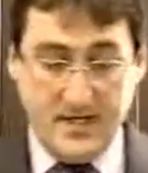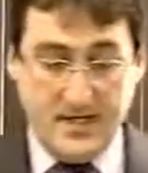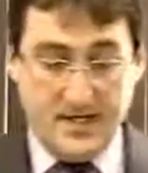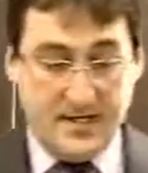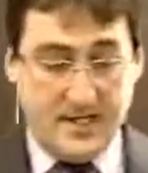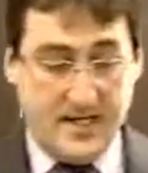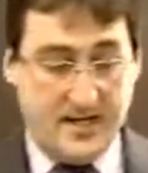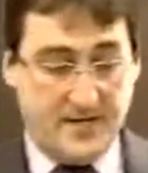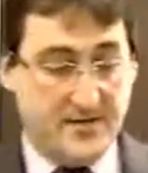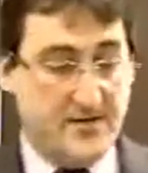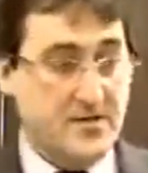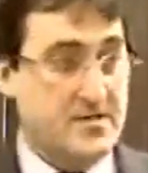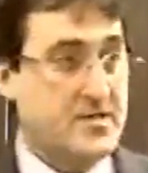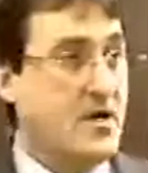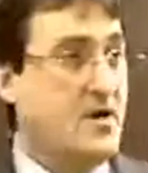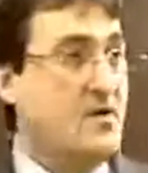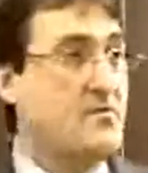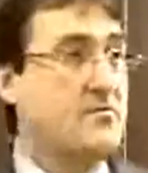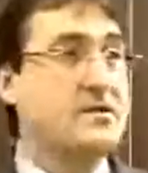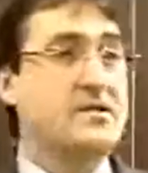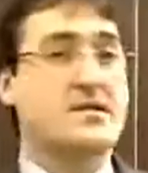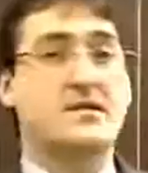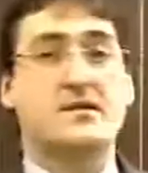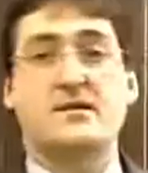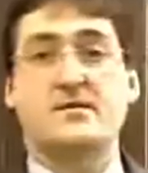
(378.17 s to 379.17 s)
Now, there's
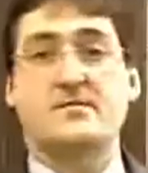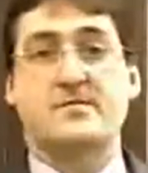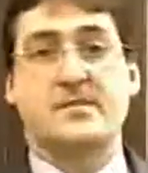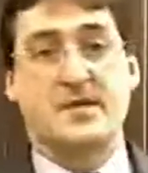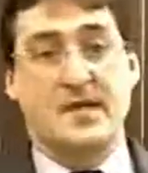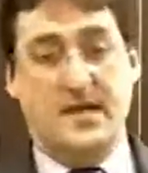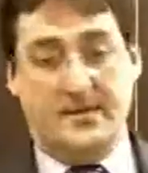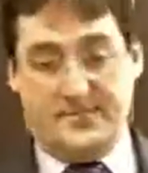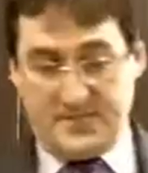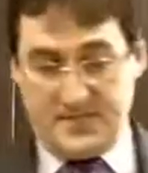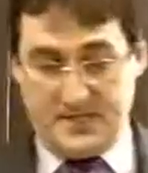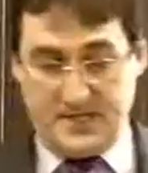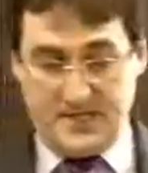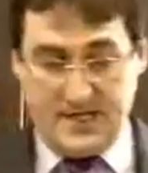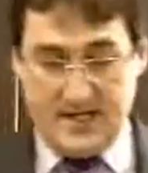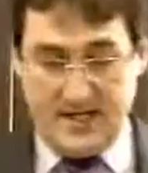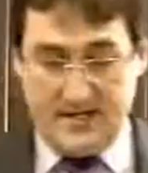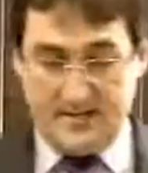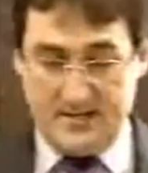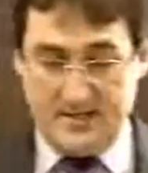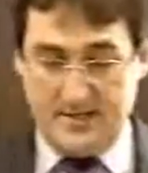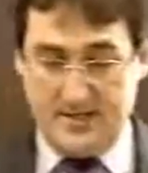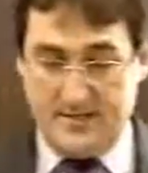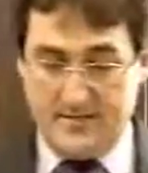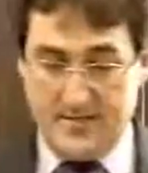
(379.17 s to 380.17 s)
always going to be ups and
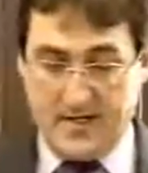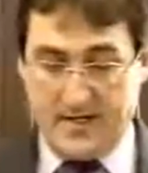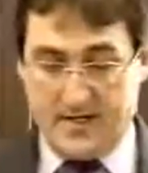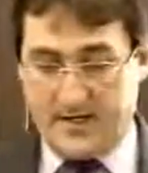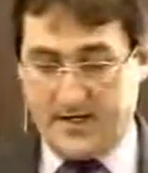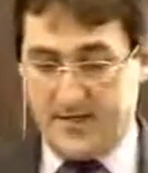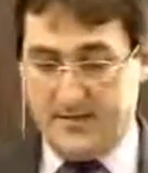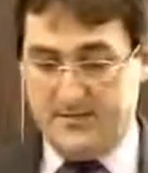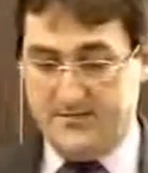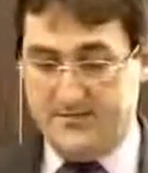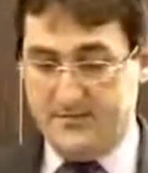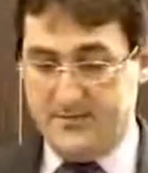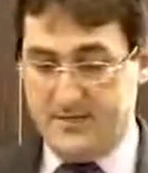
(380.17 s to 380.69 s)
downs in the market.